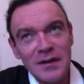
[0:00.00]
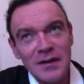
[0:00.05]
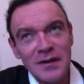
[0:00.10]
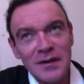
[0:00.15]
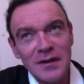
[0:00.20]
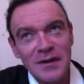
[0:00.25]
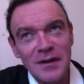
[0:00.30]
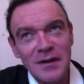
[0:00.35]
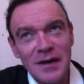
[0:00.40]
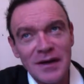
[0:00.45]

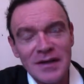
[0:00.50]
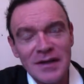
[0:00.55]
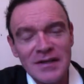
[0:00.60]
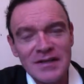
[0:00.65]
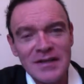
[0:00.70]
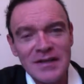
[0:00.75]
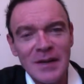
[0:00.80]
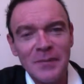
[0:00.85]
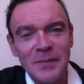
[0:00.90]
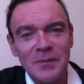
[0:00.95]

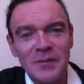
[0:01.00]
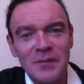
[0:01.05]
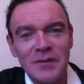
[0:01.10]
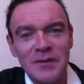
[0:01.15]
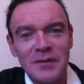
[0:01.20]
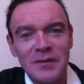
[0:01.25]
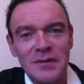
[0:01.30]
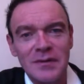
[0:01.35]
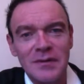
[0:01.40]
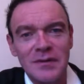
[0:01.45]
accept
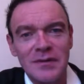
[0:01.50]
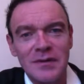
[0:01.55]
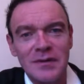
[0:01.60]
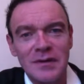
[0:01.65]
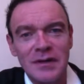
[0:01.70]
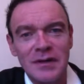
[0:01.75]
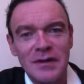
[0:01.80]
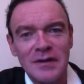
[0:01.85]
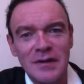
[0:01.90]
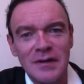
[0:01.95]
and
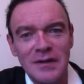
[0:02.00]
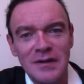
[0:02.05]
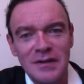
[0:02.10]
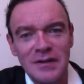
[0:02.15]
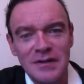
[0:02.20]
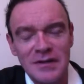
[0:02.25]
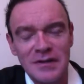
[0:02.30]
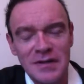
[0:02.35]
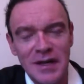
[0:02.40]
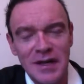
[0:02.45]

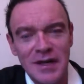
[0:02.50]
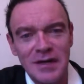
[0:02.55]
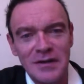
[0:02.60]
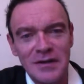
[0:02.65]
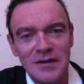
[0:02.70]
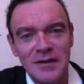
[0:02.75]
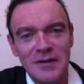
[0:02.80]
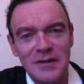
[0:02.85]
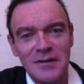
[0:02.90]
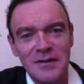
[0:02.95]

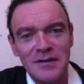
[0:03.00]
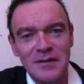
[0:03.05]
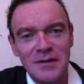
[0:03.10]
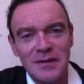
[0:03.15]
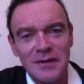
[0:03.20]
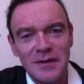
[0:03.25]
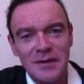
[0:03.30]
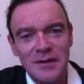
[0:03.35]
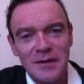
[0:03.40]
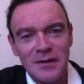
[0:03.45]
understand
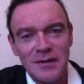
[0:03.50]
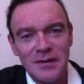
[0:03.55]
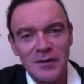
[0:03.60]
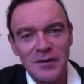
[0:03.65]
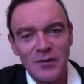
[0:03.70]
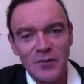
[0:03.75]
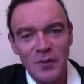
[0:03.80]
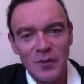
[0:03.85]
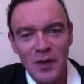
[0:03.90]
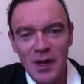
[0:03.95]
that
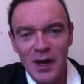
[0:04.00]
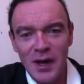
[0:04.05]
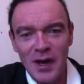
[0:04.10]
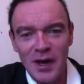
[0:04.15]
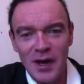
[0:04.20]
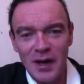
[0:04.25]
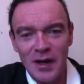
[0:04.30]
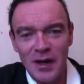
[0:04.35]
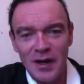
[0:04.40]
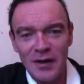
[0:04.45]
we
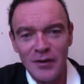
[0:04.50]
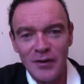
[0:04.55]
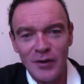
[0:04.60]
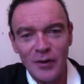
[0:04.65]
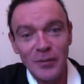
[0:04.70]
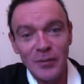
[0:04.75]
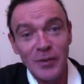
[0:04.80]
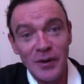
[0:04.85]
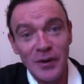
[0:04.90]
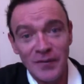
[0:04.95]
are not
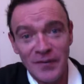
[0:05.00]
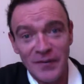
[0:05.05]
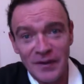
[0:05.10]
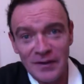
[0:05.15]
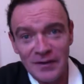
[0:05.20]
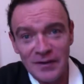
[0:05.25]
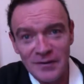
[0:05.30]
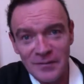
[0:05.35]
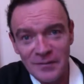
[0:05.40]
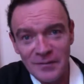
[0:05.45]
perfect.
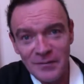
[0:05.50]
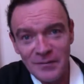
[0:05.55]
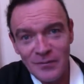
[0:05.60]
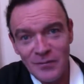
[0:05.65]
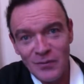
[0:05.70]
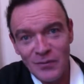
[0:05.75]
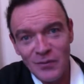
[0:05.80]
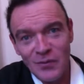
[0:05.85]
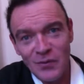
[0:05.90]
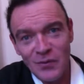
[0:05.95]

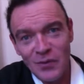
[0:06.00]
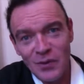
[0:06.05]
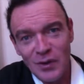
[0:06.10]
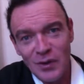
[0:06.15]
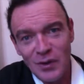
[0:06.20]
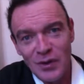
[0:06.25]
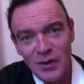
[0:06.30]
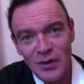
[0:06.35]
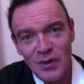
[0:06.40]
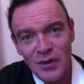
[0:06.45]

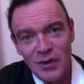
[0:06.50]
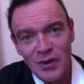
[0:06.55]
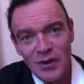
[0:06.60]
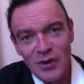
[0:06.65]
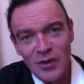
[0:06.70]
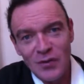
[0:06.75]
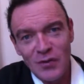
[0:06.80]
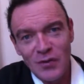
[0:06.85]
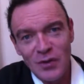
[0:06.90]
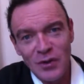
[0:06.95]

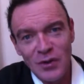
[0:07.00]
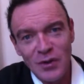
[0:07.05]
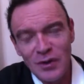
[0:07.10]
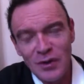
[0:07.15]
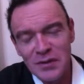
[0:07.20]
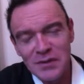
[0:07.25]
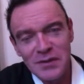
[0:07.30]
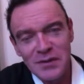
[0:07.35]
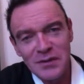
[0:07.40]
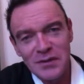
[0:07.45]
We're not
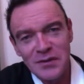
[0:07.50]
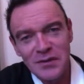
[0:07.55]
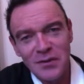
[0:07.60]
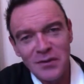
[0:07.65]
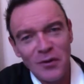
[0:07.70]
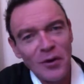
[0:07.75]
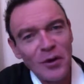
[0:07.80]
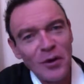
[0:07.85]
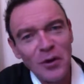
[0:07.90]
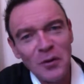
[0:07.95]

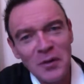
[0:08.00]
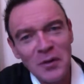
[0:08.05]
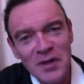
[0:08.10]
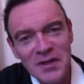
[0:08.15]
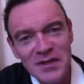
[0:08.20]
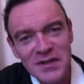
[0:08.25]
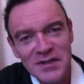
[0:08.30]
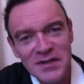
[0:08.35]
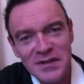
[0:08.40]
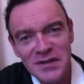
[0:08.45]

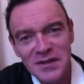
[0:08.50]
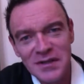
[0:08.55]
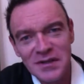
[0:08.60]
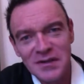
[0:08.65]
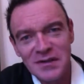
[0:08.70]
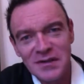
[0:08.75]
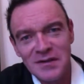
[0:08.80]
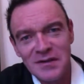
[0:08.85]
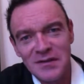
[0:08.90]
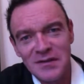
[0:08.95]
always
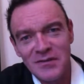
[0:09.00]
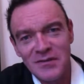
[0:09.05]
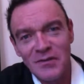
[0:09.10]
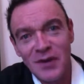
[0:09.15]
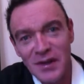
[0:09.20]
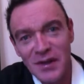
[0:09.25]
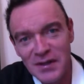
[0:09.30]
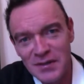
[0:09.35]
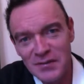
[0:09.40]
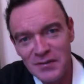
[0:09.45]

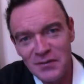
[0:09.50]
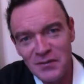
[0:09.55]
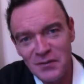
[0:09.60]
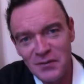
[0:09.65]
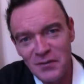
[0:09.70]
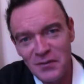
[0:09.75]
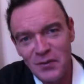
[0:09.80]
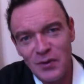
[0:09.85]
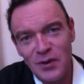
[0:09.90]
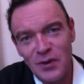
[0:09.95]
right. We're
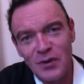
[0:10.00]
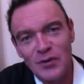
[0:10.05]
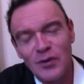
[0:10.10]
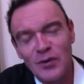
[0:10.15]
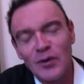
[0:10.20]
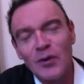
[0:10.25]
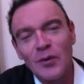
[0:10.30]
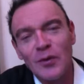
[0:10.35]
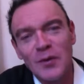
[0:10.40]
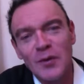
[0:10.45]
not
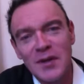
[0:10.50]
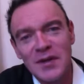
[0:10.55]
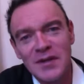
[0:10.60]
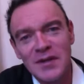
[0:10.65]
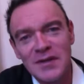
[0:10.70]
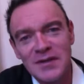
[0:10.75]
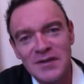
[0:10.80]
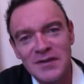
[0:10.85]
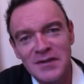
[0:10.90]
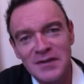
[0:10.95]

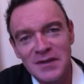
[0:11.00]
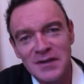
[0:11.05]
always